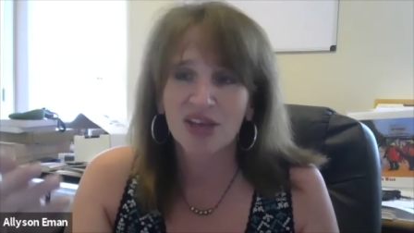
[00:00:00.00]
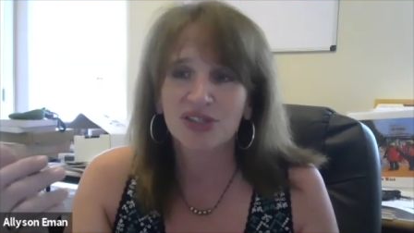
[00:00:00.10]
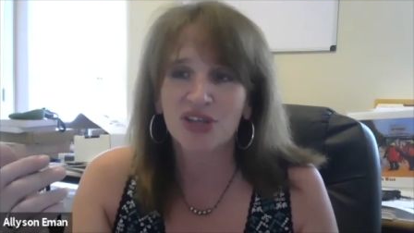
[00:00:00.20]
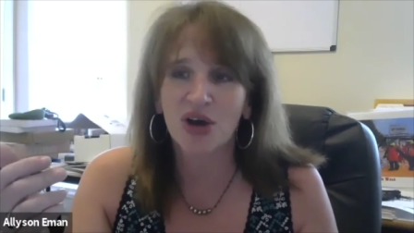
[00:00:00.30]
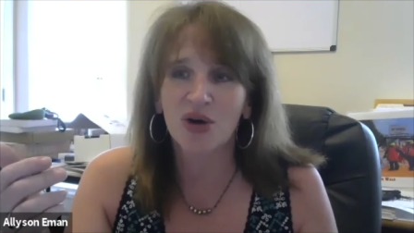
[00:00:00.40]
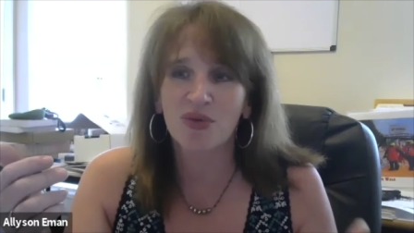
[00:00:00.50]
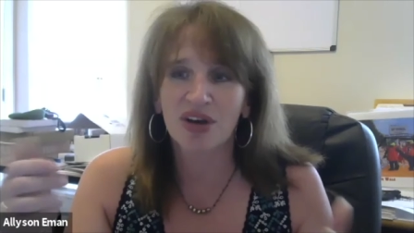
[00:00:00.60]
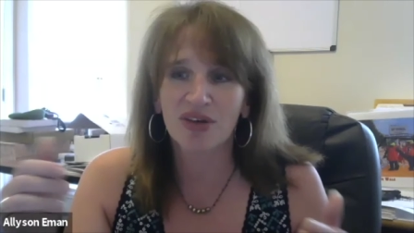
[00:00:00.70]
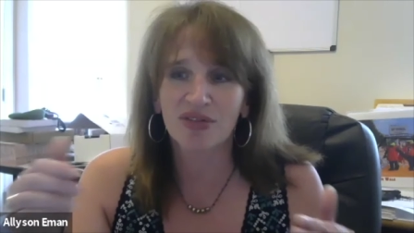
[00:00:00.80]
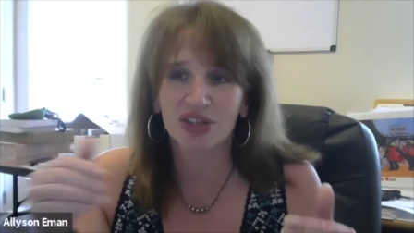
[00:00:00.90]
So
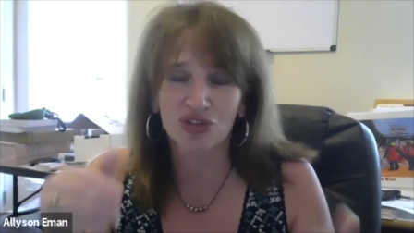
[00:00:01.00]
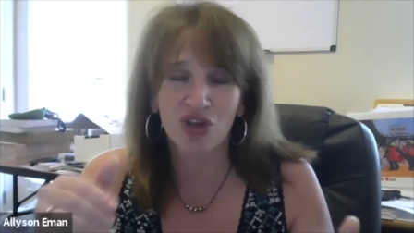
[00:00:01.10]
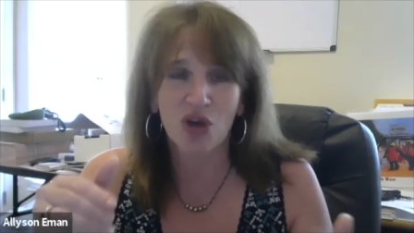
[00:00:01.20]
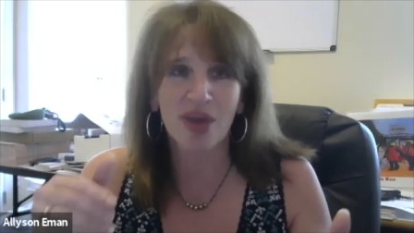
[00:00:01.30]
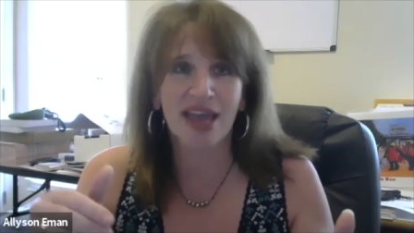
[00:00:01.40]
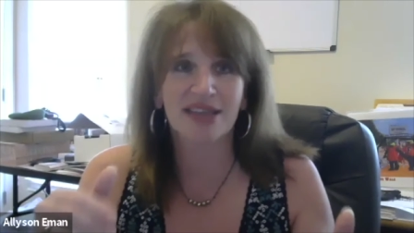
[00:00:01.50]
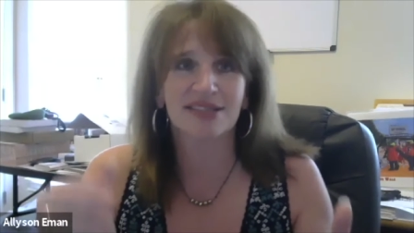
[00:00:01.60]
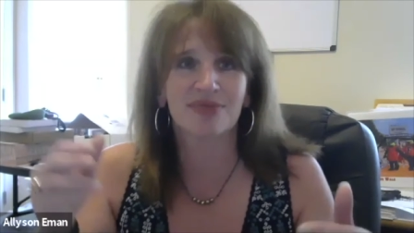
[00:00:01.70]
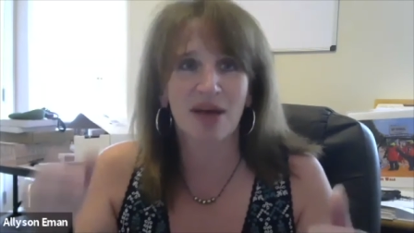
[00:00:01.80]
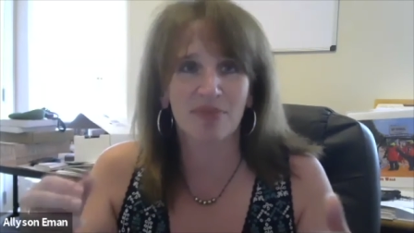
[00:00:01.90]
the
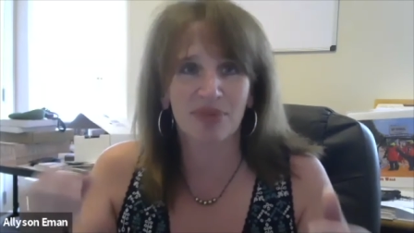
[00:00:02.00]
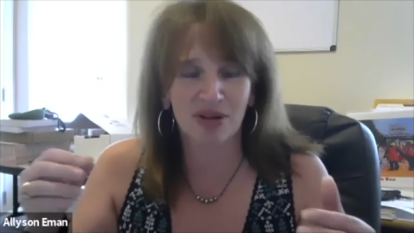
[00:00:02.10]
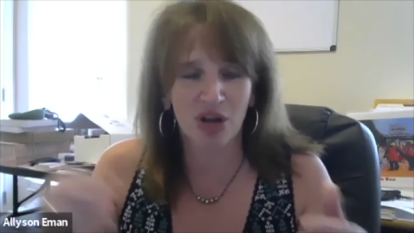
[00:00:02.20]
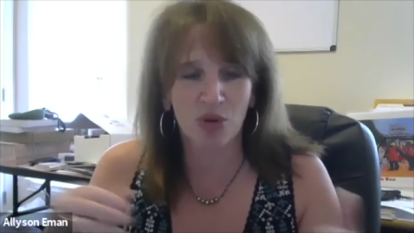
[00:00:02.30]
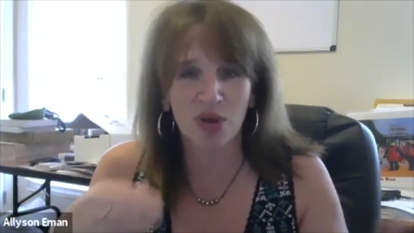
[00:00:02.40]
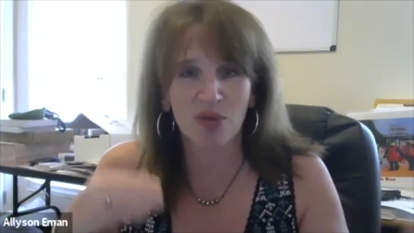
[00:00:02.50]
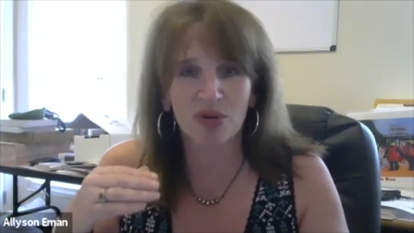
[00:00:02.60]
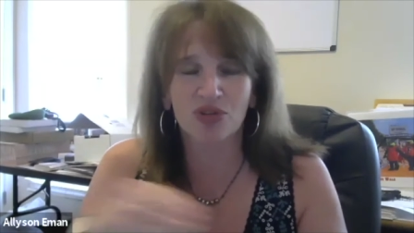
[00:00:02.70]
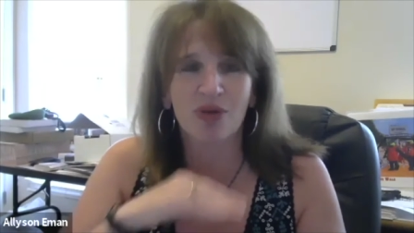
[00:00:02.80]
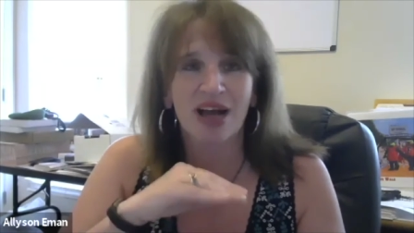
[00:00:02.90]
showcase company, we
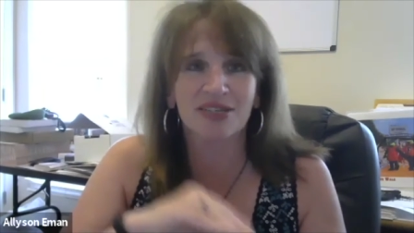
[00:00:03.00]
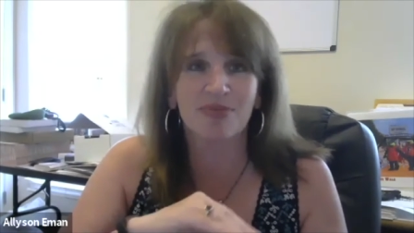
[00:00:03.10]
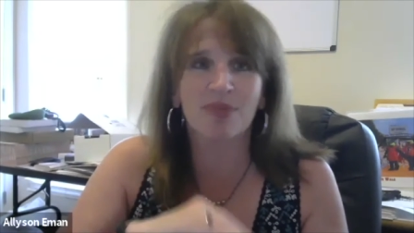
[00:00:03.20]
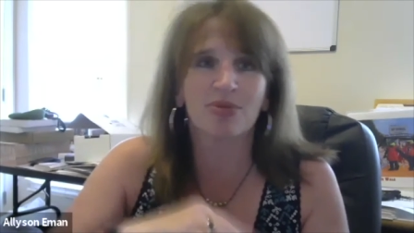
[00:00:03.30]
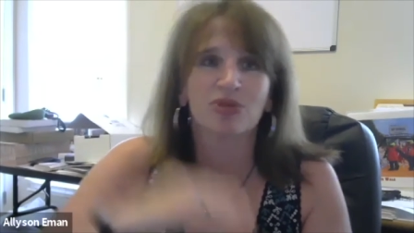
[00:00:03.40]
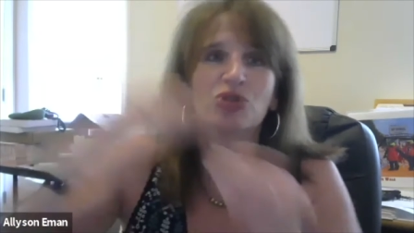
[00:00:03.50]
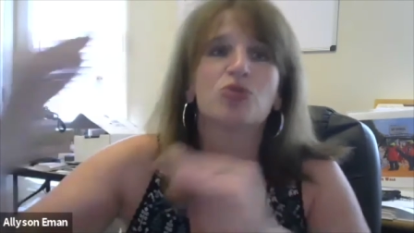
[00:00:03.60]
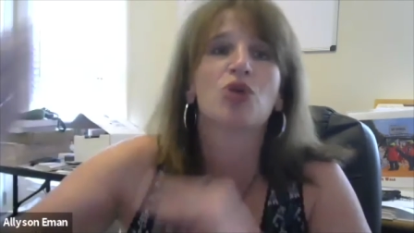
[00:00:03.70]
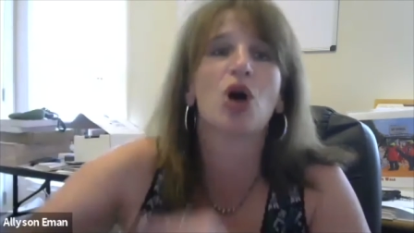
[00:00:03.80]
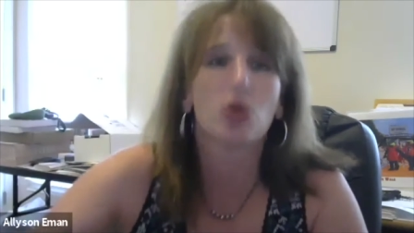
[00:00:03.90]
will direct people to
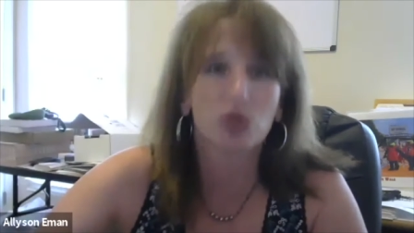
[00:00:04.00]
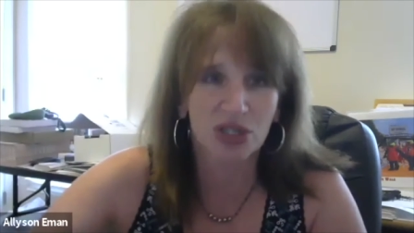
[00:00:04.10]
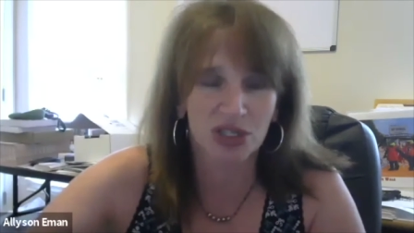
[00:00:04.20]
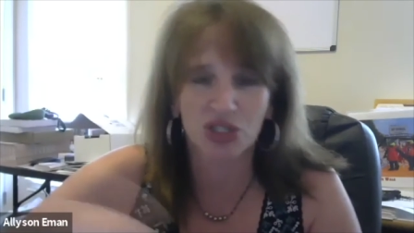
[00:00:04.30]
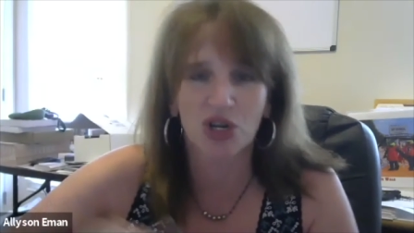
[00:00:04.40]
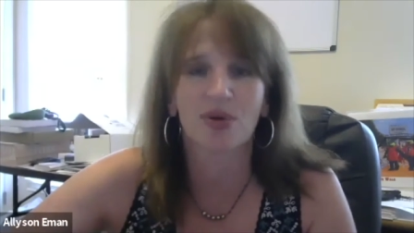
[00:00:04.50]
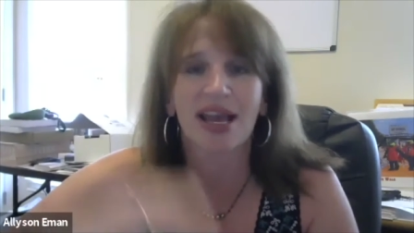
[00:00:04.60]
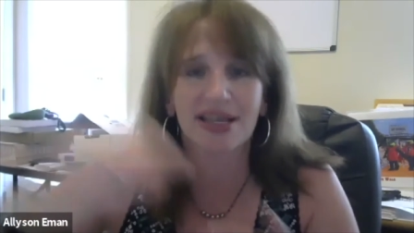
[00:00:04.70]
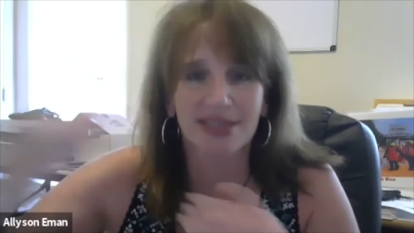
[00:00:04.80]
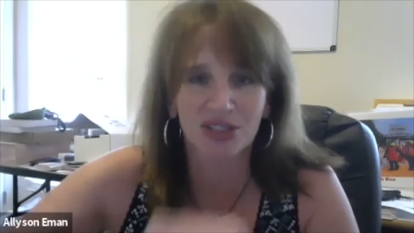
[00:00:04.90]
go to the
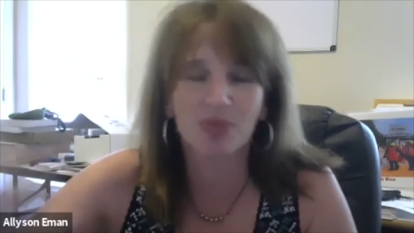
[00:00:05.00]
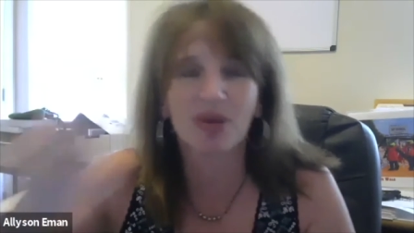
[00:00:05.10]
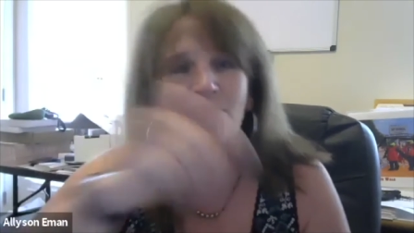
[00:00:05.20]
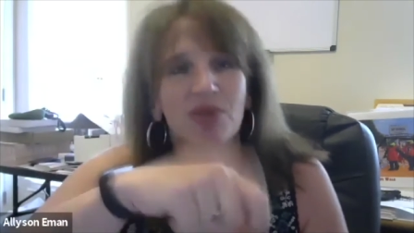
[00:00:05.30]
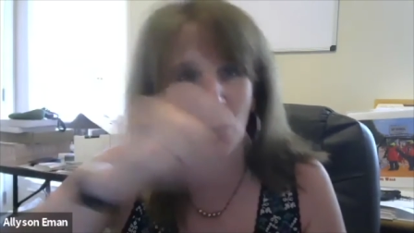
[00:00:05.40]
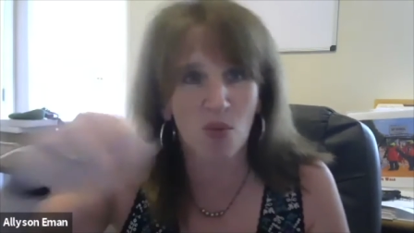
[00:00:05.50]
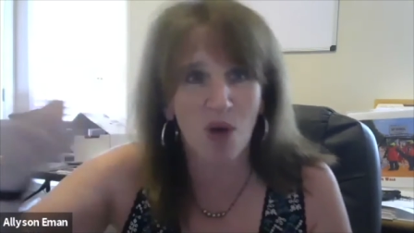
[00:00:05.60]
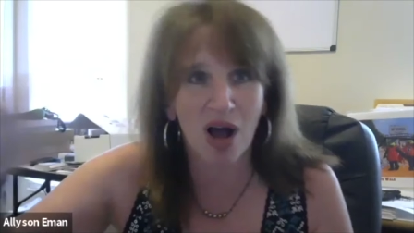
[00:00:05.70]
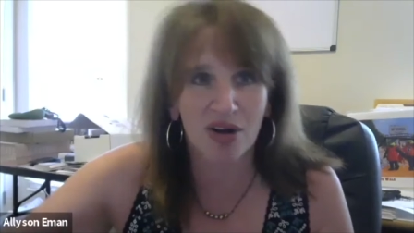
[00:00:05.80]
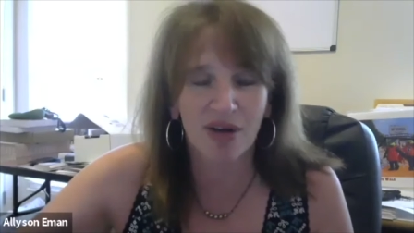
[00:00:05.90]
showcase and to be,
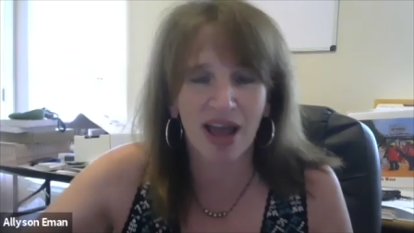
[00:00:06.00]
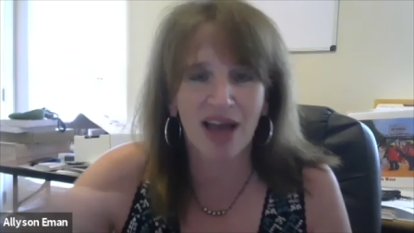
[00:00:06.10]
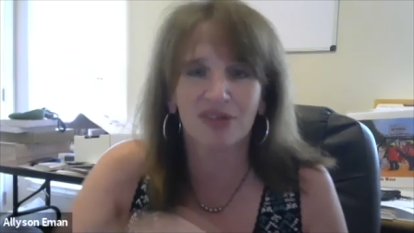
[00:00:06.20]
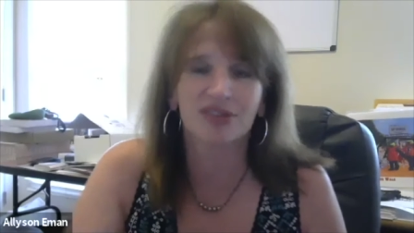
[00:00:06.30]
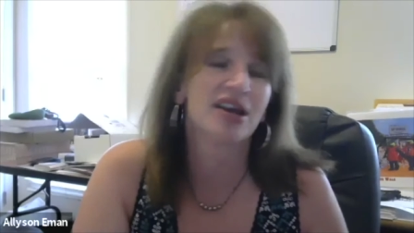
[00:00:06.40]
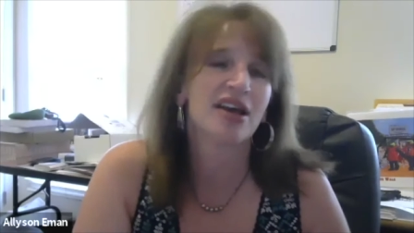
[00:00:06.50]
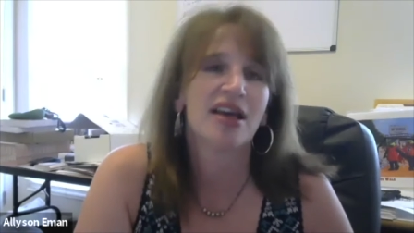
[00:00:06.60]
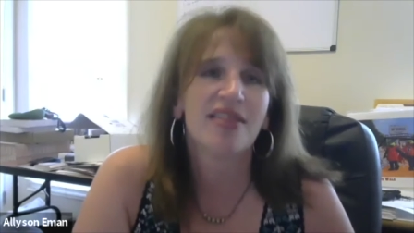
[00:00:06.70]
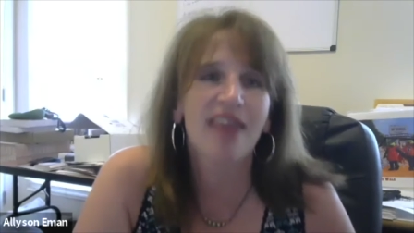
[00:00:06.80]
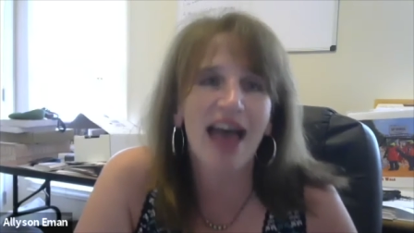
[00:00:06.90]
walk around
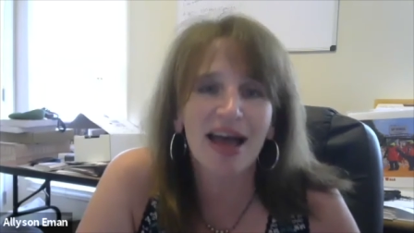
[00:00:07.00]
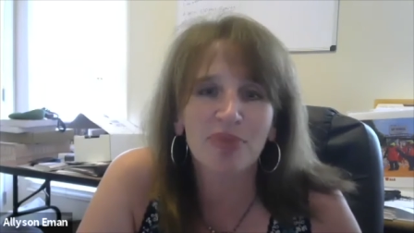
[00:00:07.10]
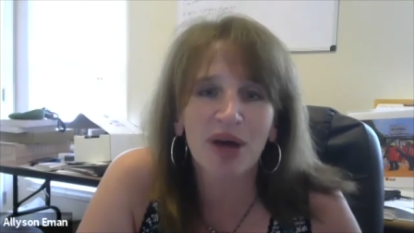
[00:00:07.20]
that.